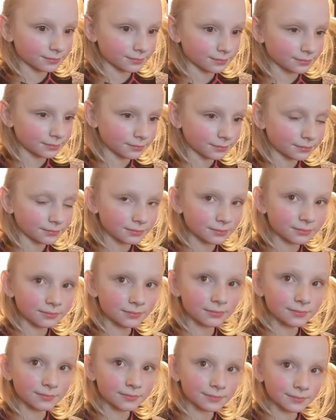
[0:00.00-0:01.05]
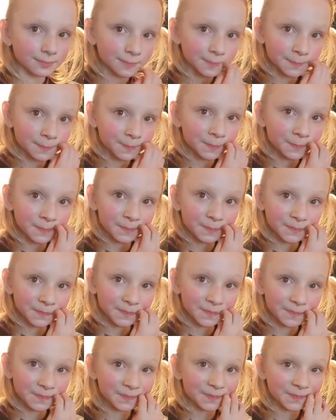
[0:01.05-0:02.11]
Good. So Hank has helped her
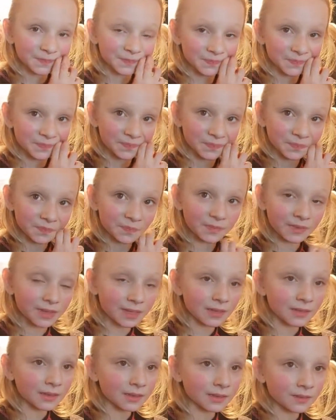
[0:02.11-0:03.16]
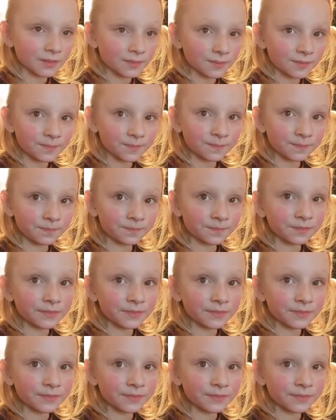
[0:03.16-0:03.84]
be healthier by playing,